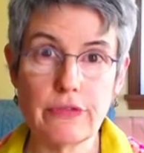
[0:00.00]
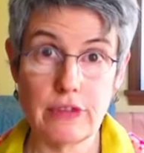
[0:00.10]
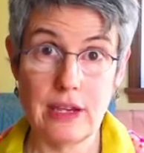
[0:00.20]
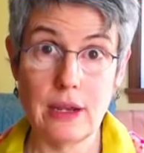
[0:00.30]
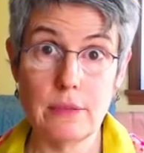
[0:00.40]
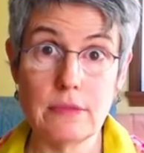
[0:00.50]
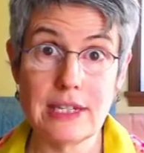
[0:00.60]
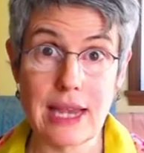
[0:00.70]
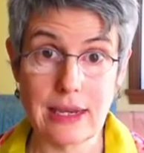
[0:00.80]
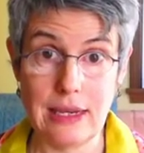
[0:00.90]
Freedom
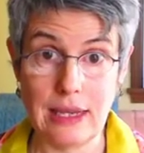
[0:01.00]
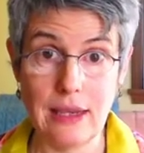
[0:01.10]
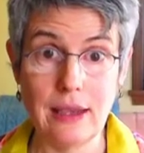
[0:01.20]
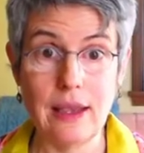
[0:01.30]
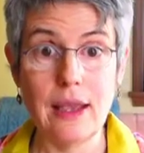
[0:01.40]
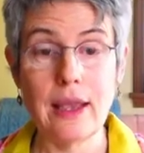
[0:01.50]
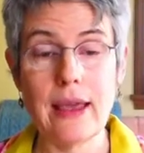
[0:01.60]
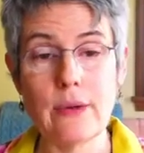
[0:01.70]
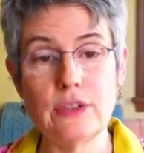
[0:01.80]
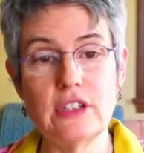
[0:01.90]
Technique.
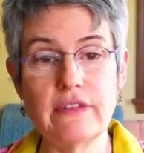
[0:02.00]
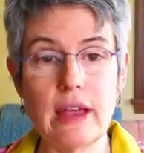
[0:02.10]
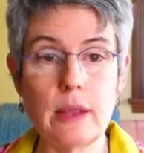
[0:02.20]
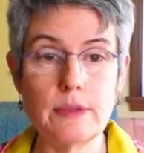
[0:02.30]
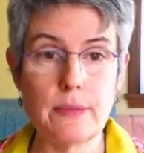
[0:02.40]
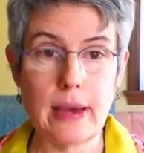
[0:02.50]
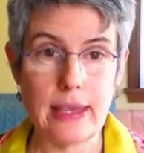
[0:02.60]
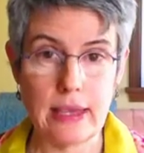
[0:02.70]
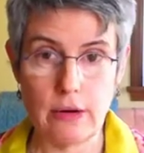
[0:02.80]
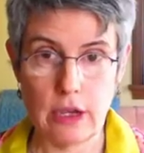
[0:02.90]
That was developed by
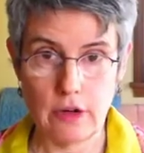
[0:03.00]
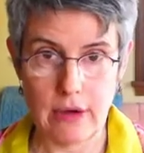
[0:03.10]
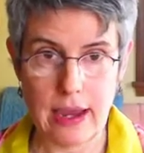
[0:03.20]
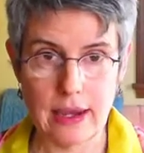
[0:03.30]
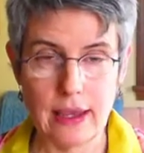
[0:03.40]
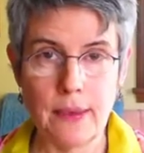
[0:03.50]
Gary Craig.